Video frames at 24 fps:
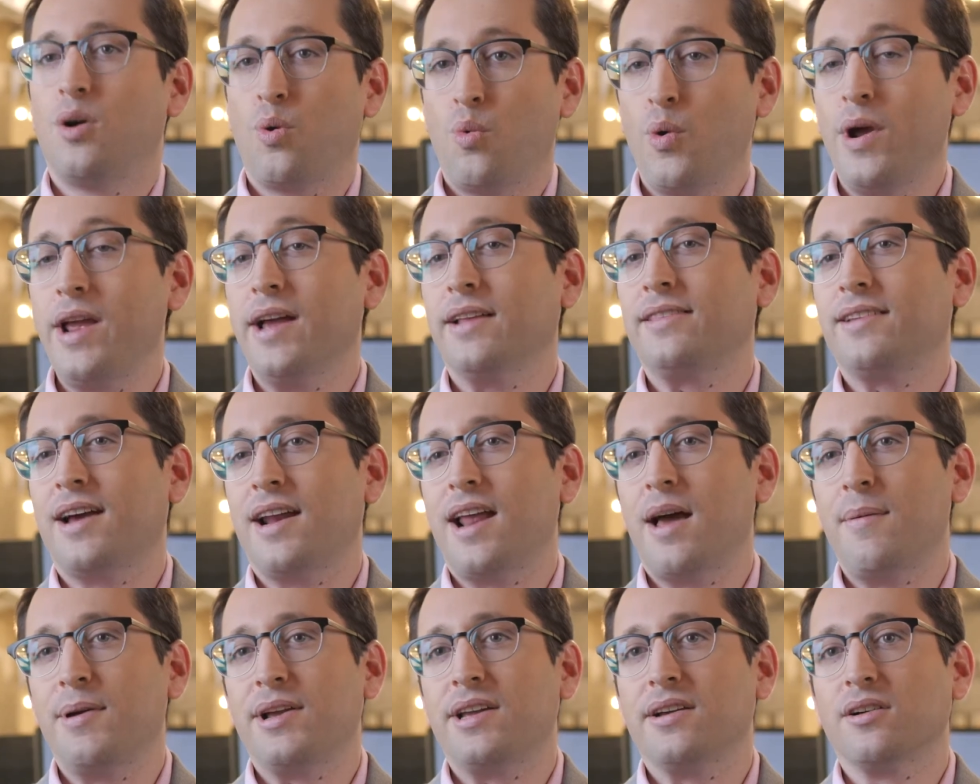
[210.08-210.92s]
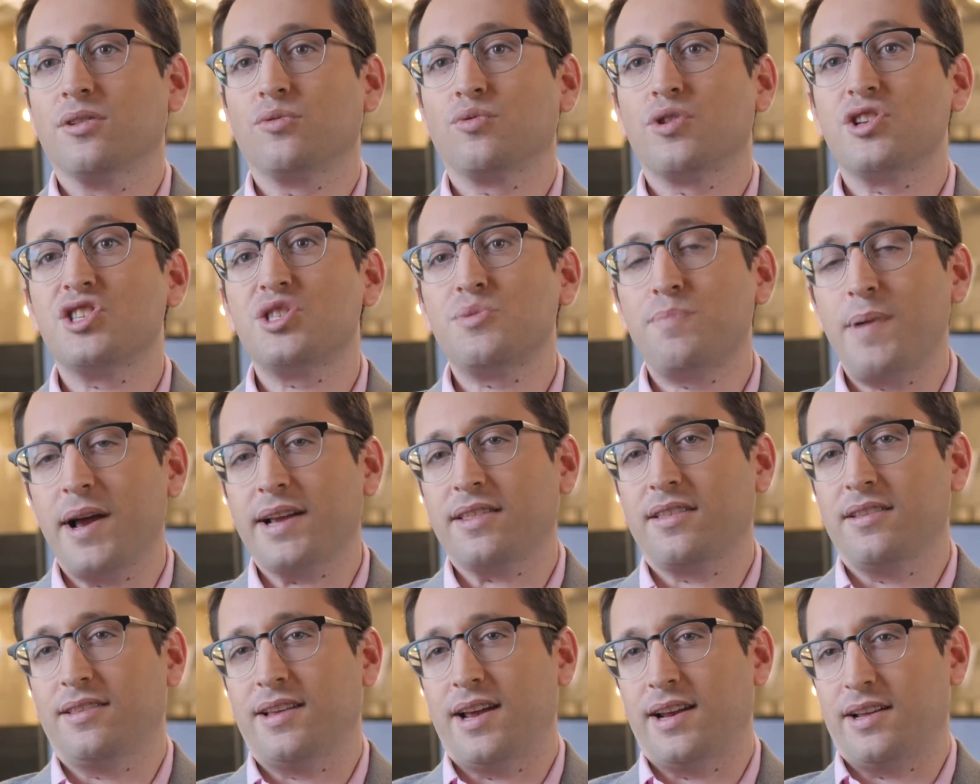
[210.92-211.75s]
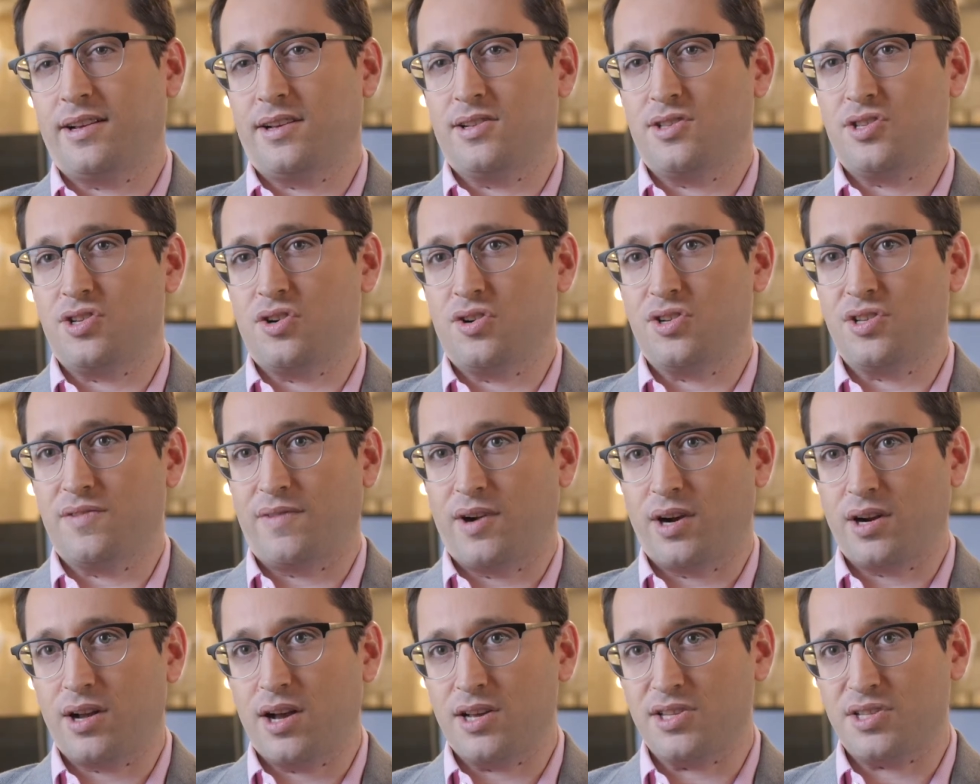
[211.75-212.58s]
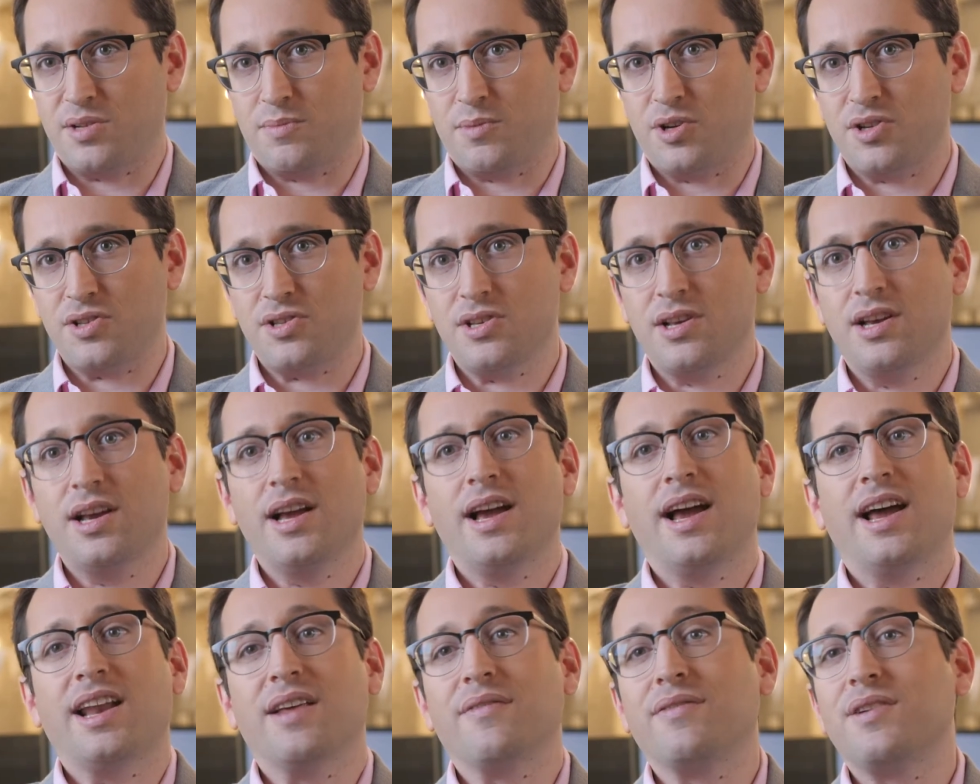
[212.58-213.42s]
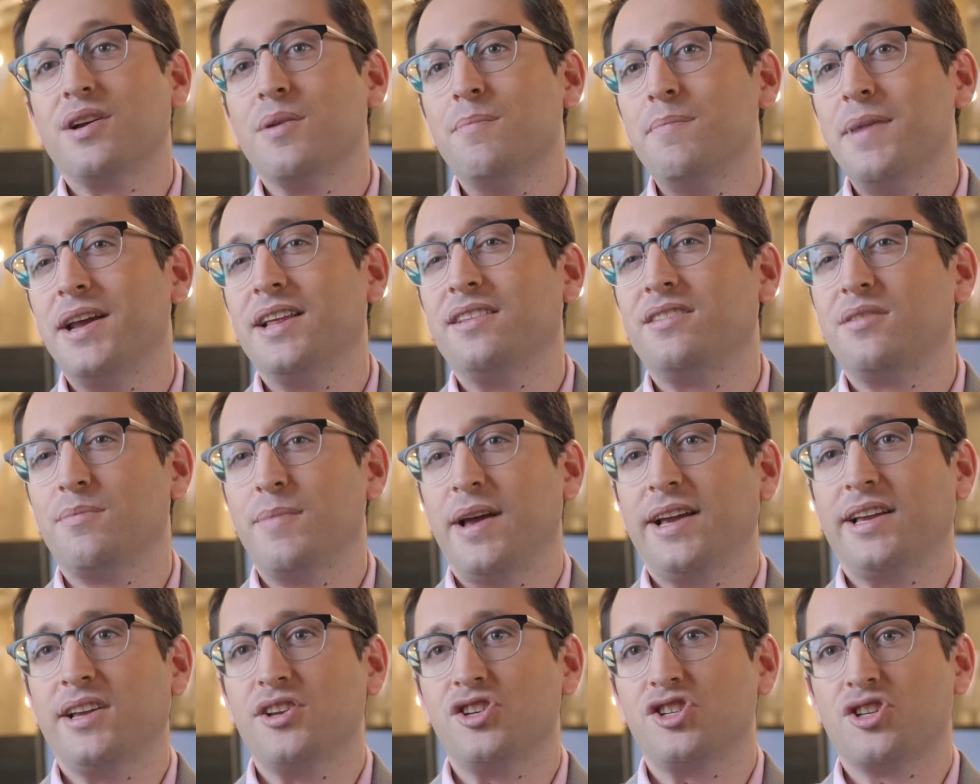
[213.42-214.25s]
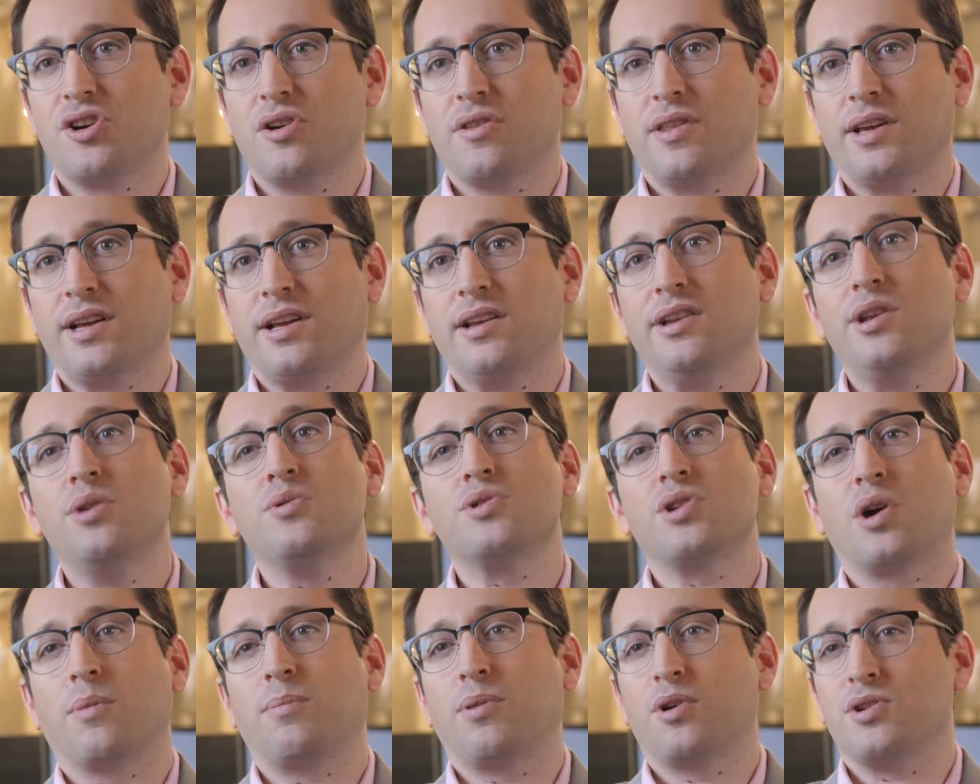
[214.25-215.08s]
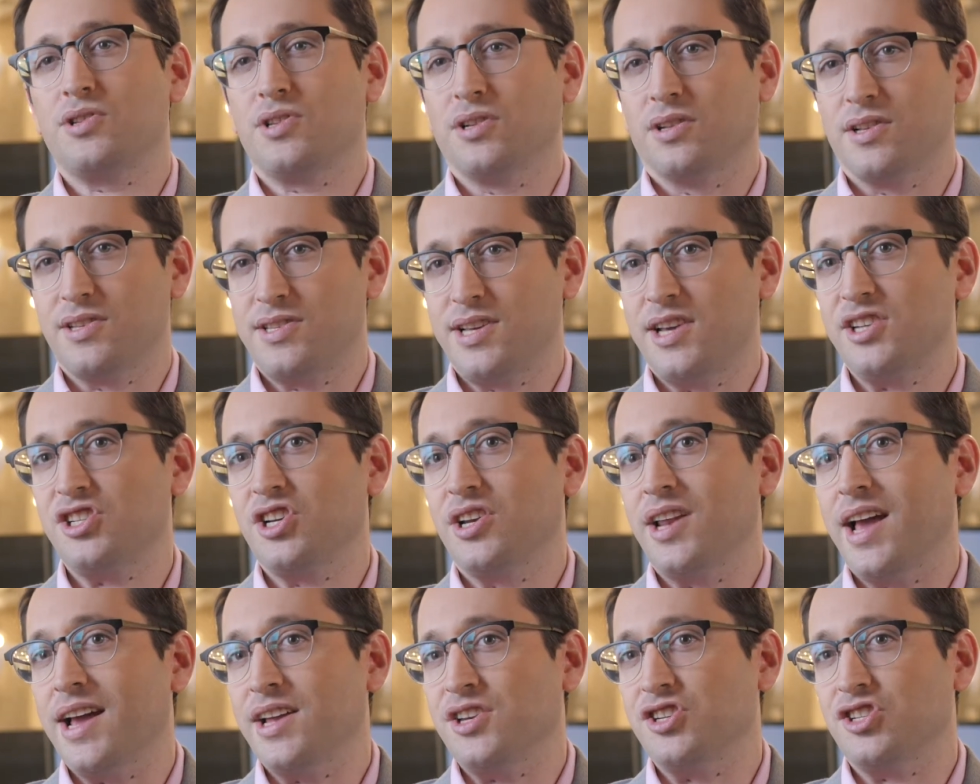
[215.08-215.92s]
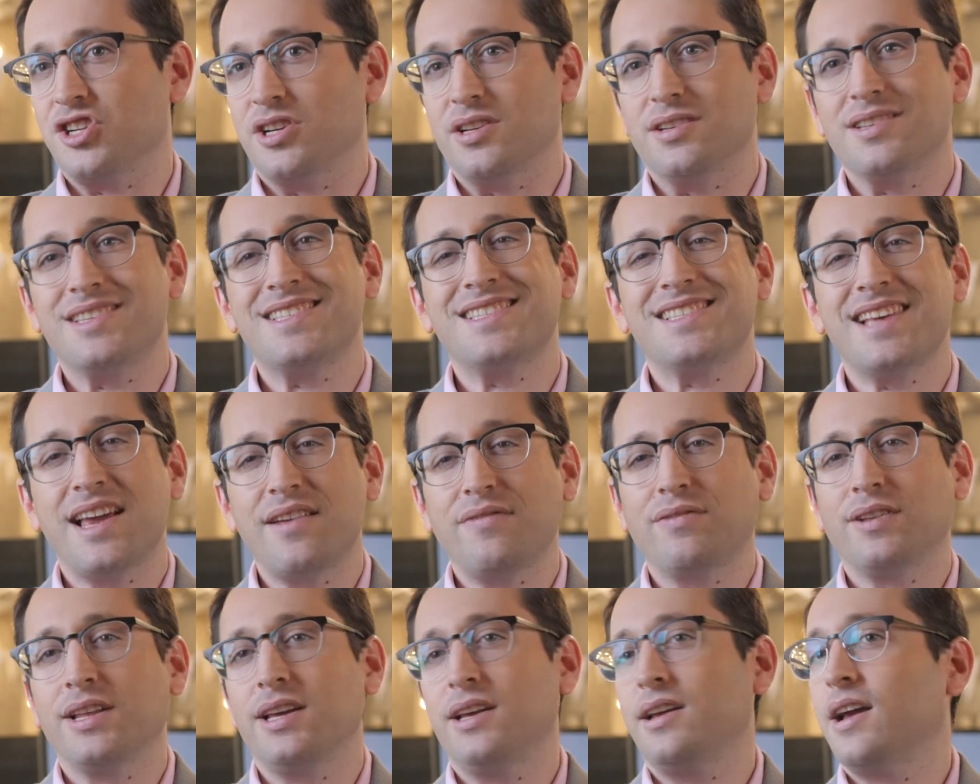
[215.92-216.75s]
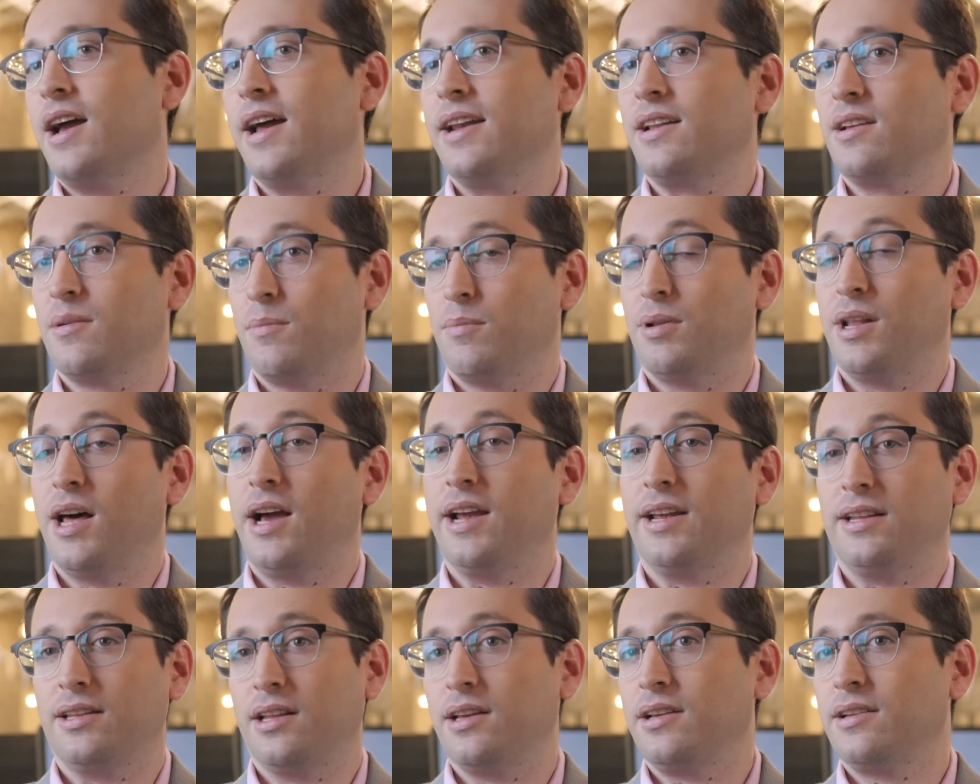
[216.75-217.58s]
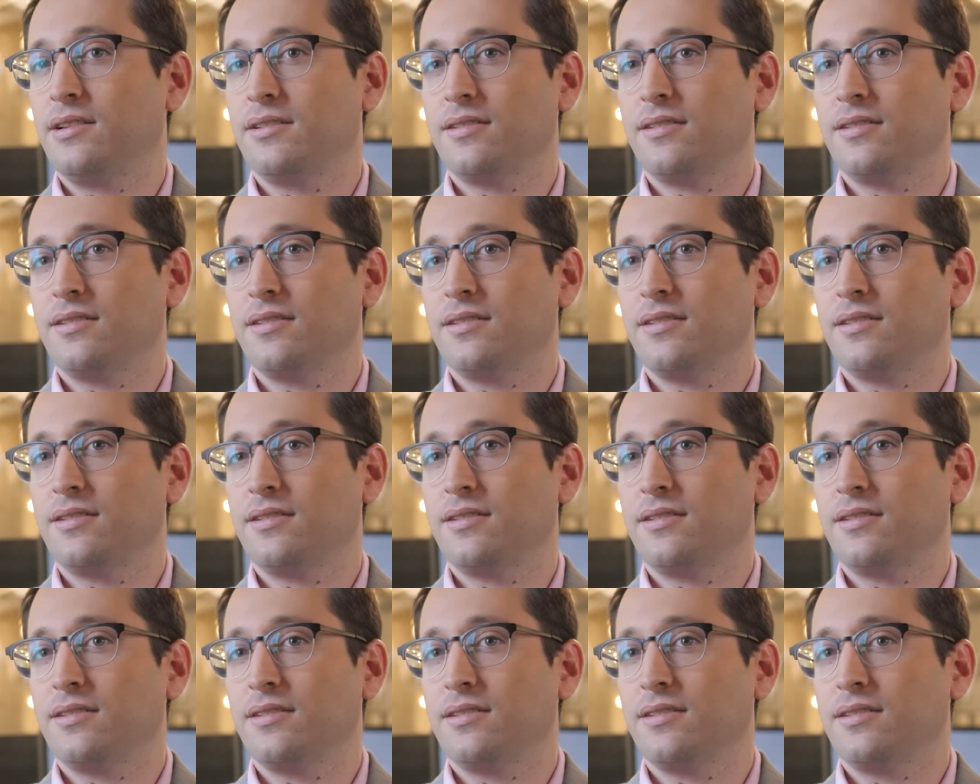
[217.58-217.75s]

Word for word: We at Dynamic Yield respect the data concerns of our customers and have committed to making sure they can use our personalization engine safely and compliantly.